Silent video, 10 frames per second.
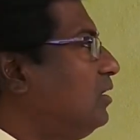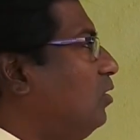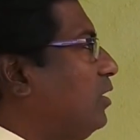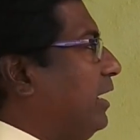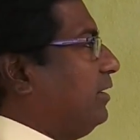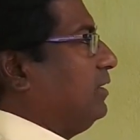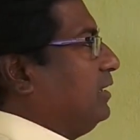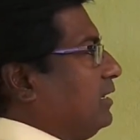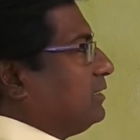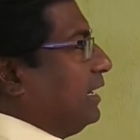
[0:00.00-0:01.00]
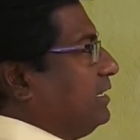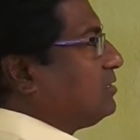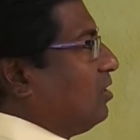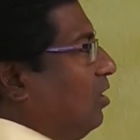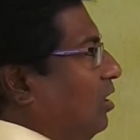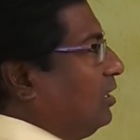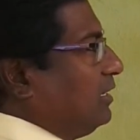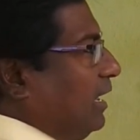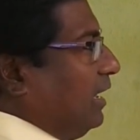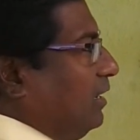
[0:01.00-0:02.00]
Okay. That is called
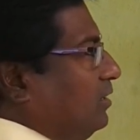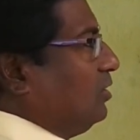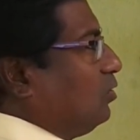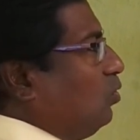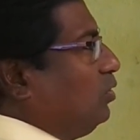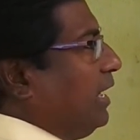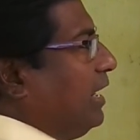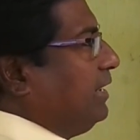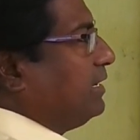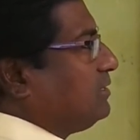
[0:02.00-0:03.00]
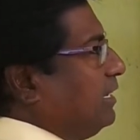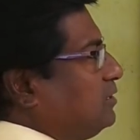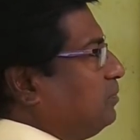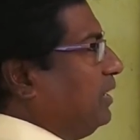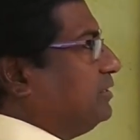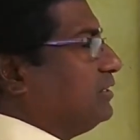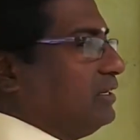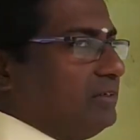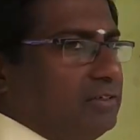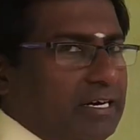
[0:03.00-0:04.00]
the cutaneous respiration.
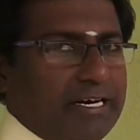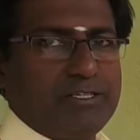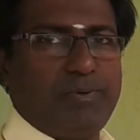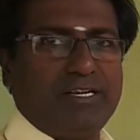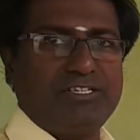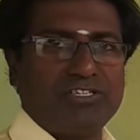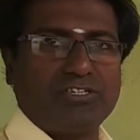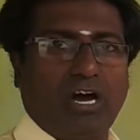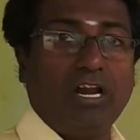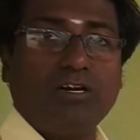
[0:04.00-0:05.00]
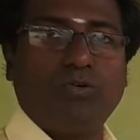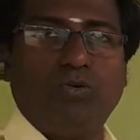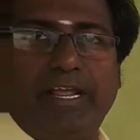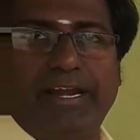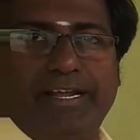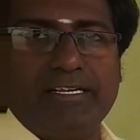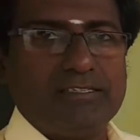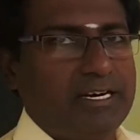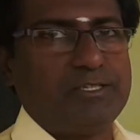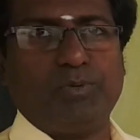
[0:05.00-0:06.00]
That respiration is called cutaneous
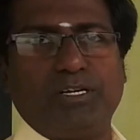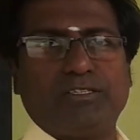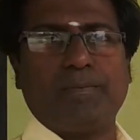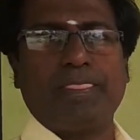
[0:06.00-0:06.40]
respiration.